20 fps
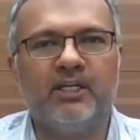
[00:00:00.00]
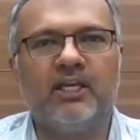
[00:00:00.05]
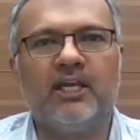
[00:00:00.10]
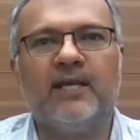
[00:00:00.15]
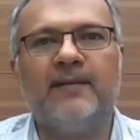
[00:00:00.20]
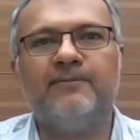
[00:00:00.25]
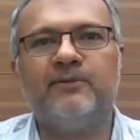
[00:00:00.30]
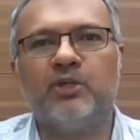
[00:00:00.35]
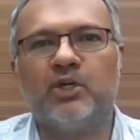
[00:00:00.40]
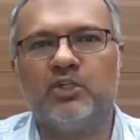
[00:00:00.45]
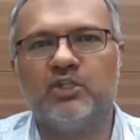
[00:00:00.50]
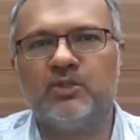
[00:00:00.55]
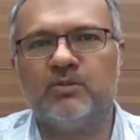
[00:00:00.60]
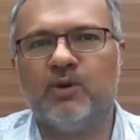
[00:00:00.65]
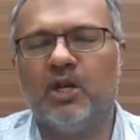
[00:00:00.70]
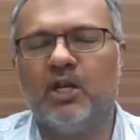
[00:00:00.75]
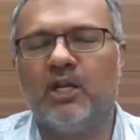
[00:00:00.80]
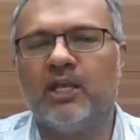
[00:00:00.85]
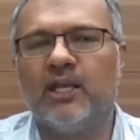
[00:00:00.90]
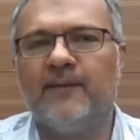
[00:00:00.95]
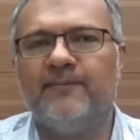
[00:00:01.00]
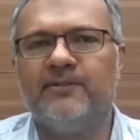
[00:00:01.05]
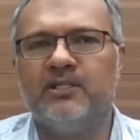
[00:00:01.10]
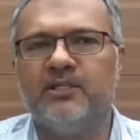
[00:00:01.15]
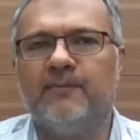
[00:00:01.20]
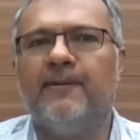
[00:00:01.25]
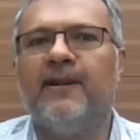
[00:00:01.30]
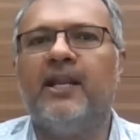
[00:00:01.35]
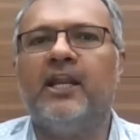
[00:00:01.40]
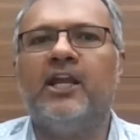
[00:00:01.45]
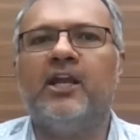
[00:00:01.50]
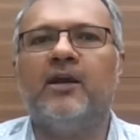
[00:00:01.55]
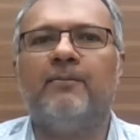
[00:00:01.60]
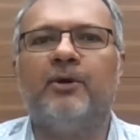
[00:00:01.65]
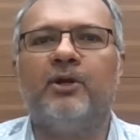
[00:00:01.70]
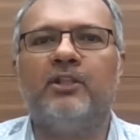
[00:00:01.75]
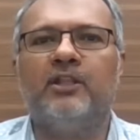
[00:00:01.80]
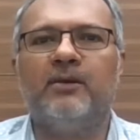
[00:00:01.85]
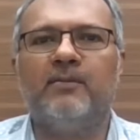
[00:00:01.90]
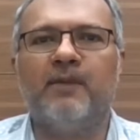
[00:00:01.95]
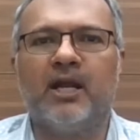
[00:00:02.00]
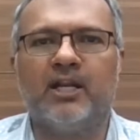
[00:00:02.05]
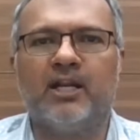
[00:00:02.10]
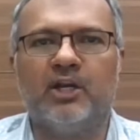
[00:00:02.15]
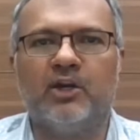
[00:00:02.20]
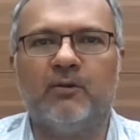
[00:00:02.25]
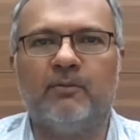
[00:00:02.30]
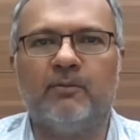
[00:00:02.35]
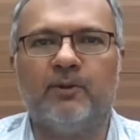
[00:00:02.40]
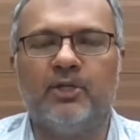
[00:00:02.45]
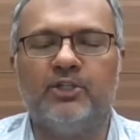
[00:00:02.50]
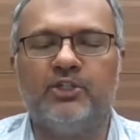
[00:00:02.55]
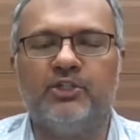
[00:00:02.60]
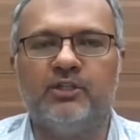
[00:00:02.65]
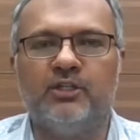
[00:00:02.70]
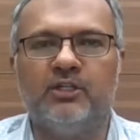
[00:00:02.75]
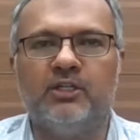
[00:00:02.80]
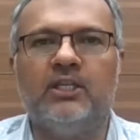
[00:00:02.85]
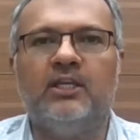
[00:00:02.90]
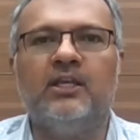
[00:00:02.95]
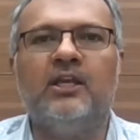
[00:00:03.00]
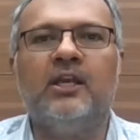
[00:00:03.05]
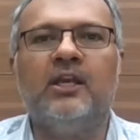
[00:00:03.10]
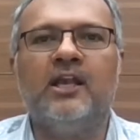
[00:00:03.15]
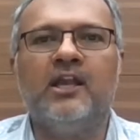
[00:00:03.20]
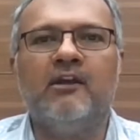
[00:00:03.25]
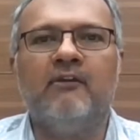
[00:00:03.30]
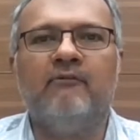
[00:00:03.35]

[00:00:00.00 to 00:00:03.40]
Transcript: mid caps, or small caps, depending upon the market opportunity.